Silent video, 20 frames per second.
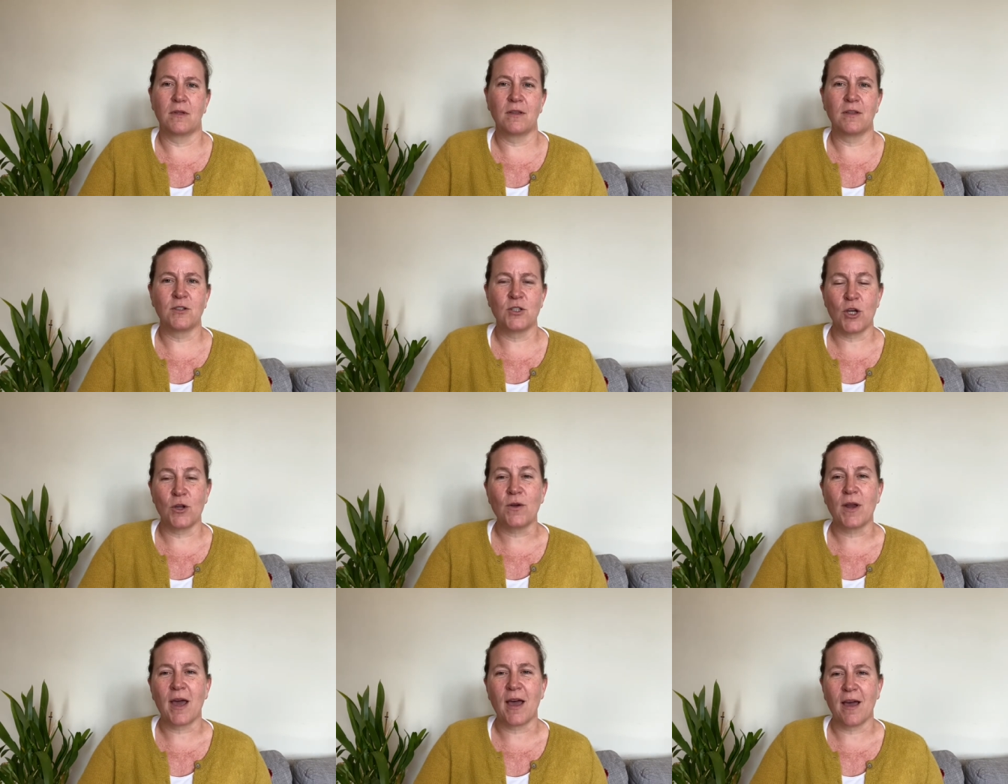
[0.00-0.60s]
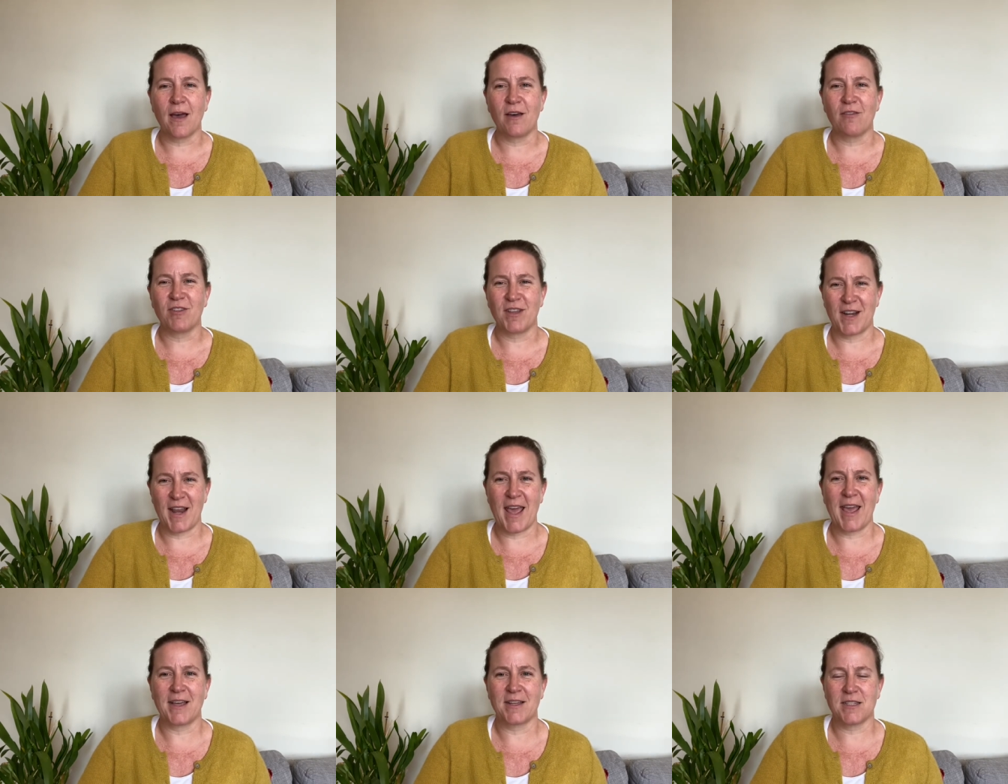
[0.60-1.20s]
don't have
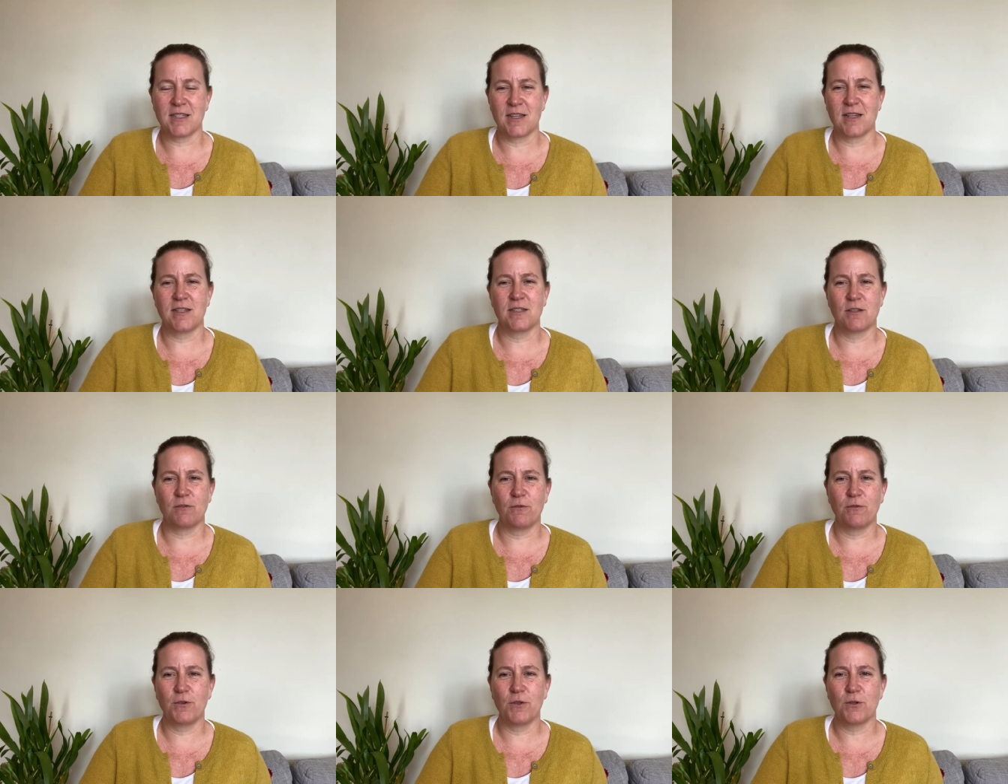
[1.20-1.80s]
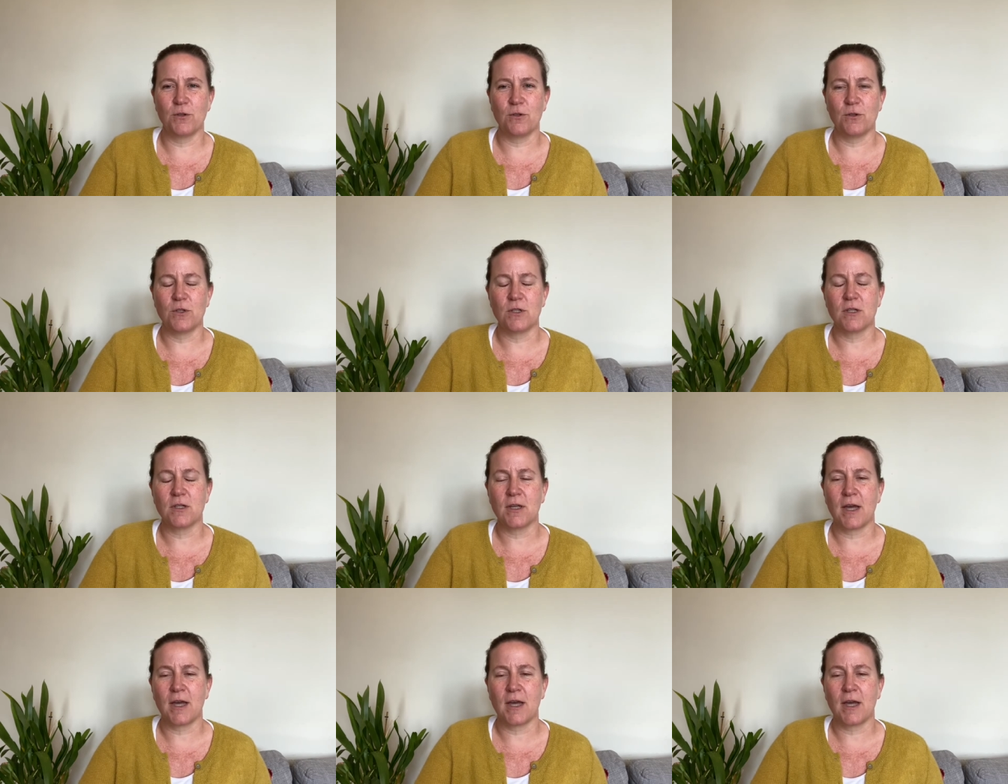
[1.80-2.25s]
an excess of food.